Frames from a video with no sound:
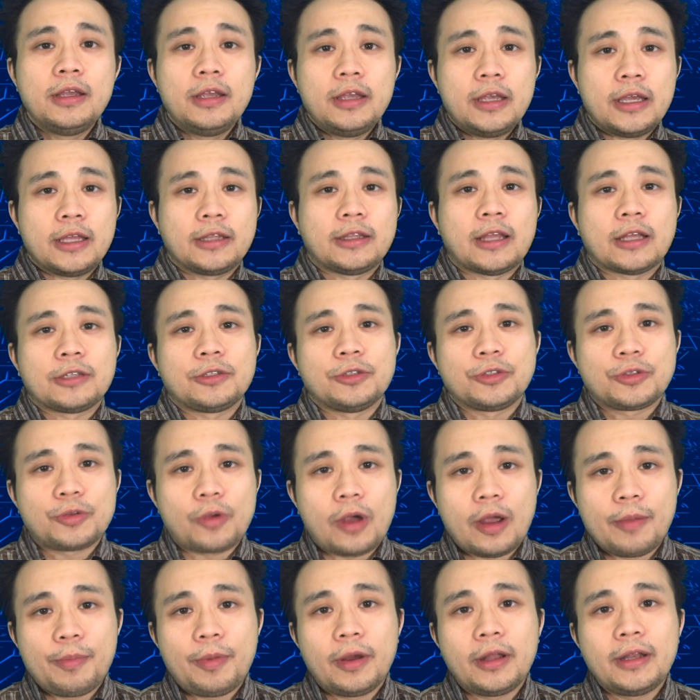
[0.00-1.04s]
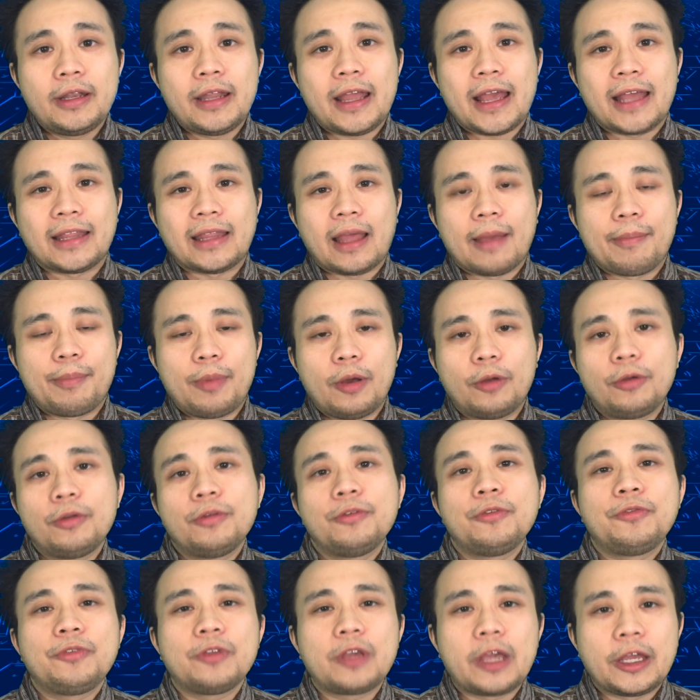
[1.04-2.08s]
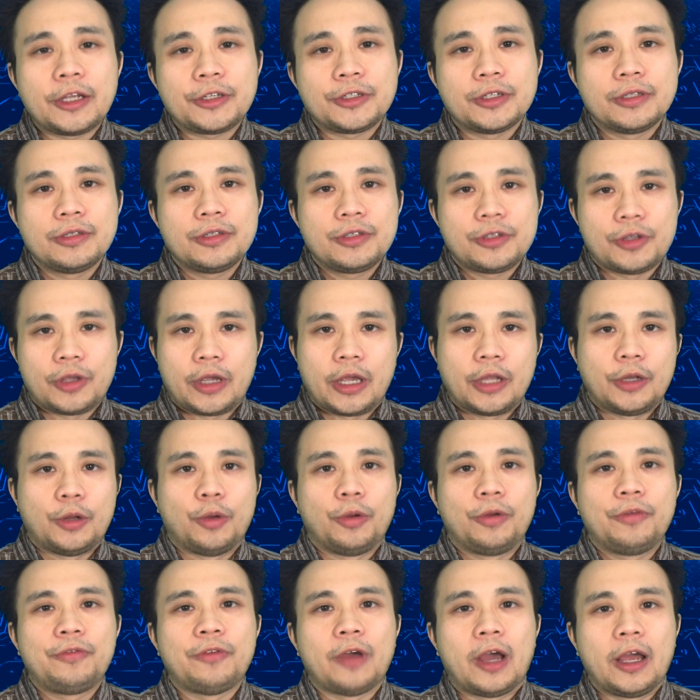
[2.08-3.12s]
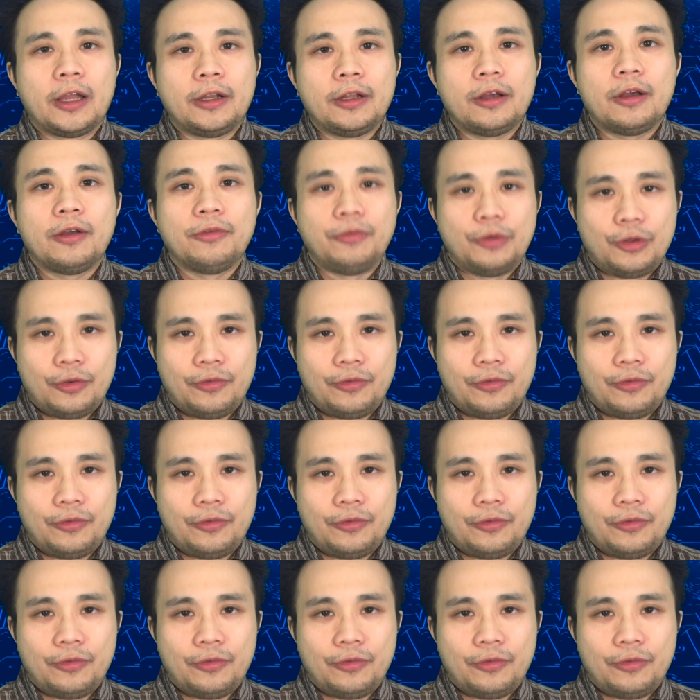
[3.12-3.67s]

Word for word: hit that subscribe button and that bell notification so you get notified of new